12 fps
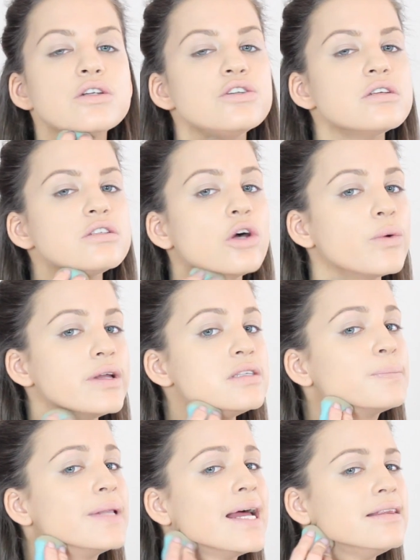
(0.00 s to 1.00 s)
just so
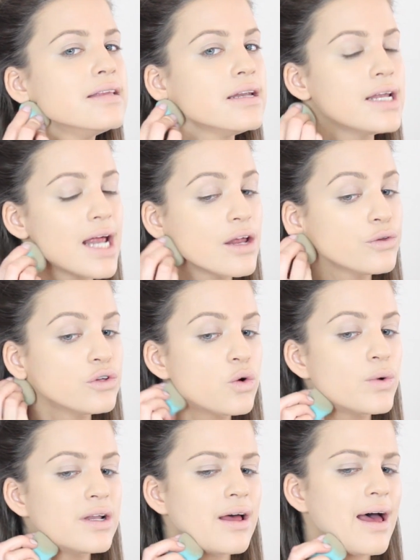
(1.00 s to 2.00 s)
it's blended in, and you
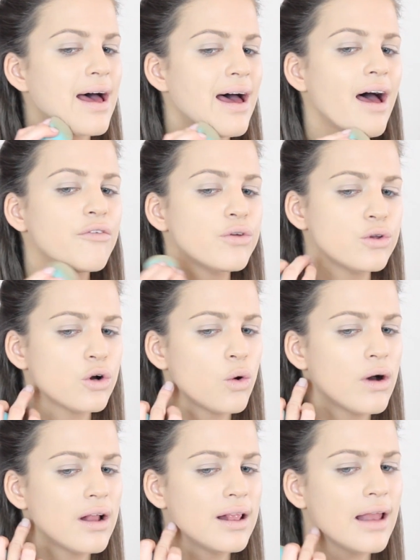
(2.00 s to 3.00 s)
don't want to have, you
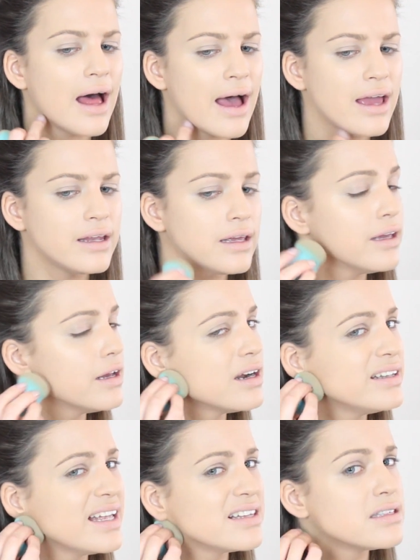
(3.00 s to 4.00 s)
know, a line
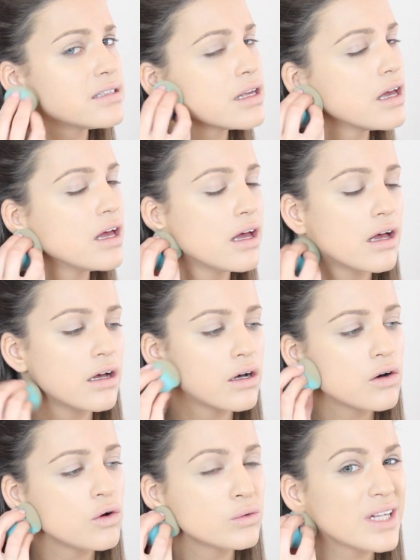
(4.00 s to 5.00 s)
here that's,
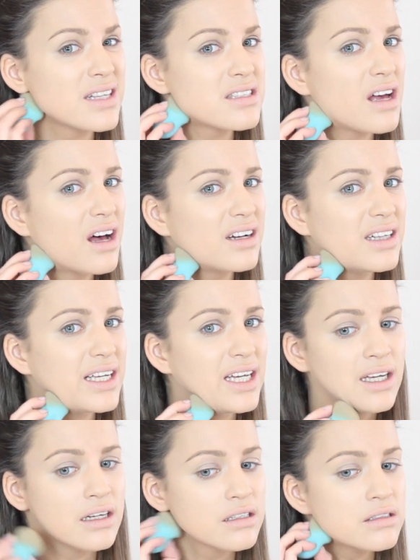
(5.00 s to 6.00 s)
oh, that's
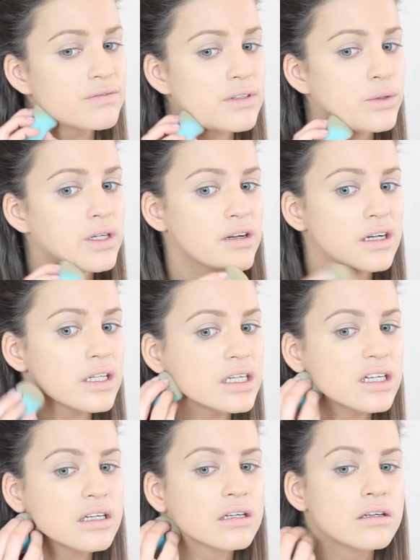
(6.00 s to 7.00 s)
ugly. Very
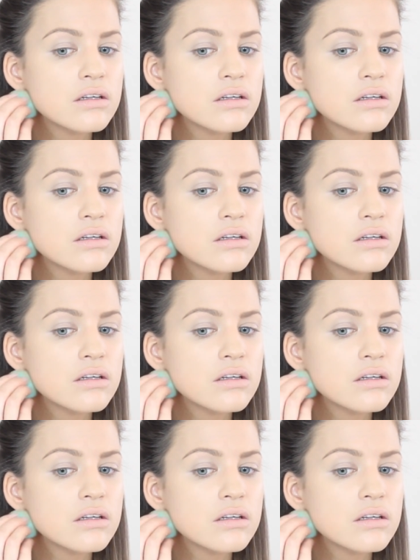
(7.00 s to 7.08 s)
ugly.